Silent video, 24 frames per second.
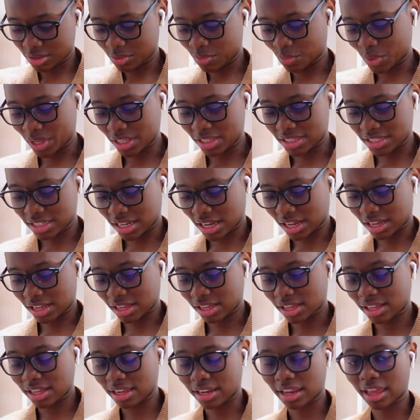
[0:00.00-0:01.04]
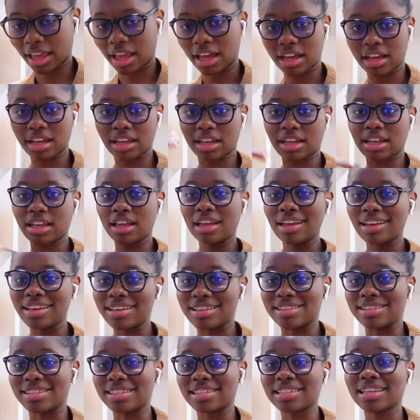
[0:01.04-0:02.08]
winter, like
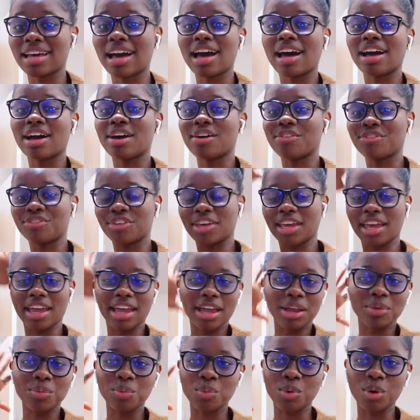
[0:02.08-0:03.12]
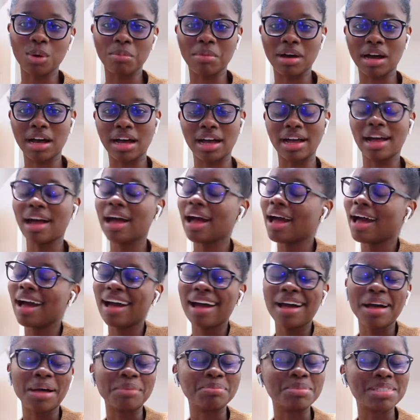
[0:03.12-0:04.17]
a scarf, a head warmer,
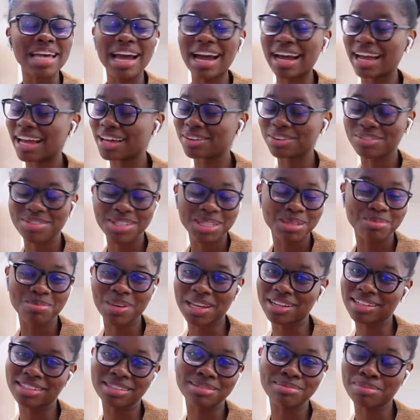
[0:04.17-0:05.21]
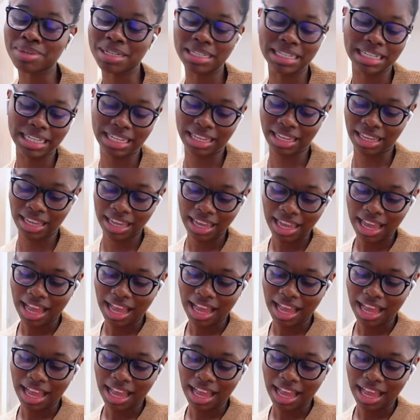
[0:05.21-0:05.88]
I'm tired of spending money.